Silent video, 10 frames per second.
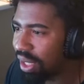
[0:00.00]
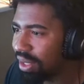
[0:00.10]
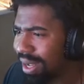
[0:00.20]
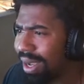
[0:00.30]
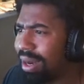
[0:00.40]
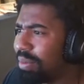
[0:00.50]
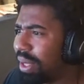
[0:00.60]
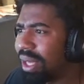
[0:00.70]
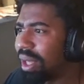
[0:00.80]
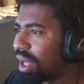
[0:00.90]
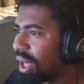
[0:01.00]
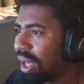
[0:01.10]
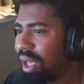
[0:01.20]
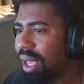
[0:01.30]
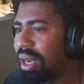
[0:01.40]
It's not gonna be
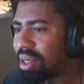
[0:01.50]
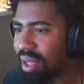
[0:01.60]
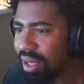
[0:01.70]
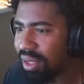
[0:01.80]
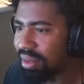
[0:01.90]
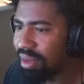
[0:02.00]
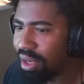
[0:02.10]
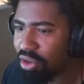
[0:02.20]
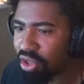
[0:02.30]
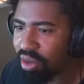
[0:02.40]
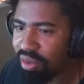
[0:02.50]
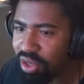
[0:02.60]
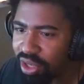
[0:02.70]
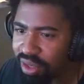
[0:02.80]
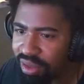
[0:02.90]
anything that
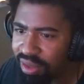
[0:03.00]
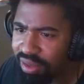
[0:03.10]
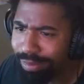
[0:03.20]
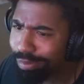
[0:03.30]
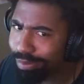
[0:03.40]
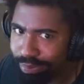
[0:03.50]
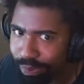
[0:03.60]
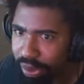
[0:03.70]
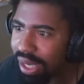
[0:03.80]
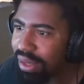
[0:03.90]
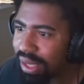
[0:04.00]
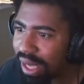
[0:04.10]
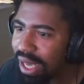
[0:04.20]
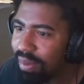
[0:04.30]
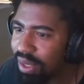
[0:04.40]
could break the game.